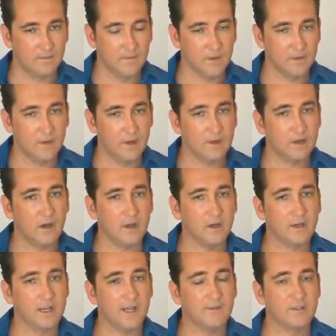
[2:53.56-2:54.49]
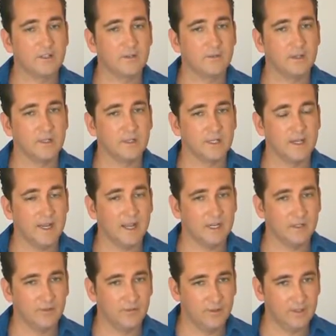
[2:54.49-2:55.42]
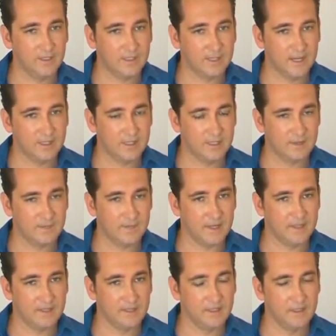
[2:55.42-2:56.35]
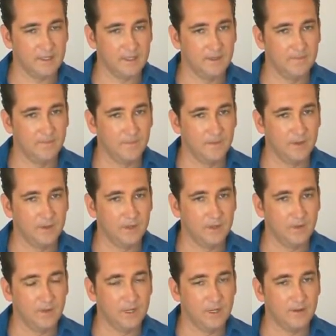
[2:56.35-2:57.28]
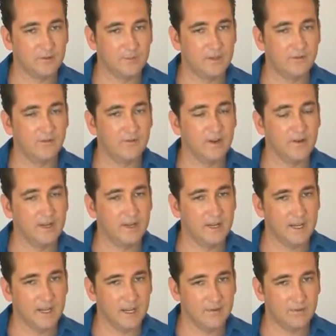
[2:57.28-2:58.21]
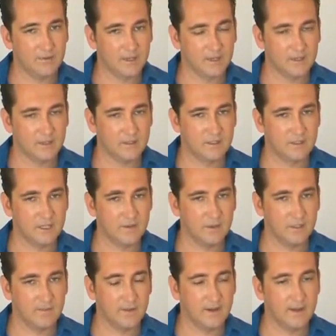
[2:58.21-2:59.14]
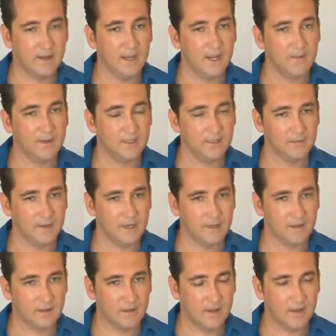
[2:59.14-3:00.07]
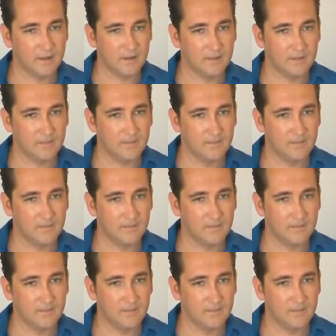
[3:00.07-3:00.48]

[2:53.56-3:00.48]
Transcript: Although God gave us the will to act freely and independently, we have to be very careful and considerate about how we direct that.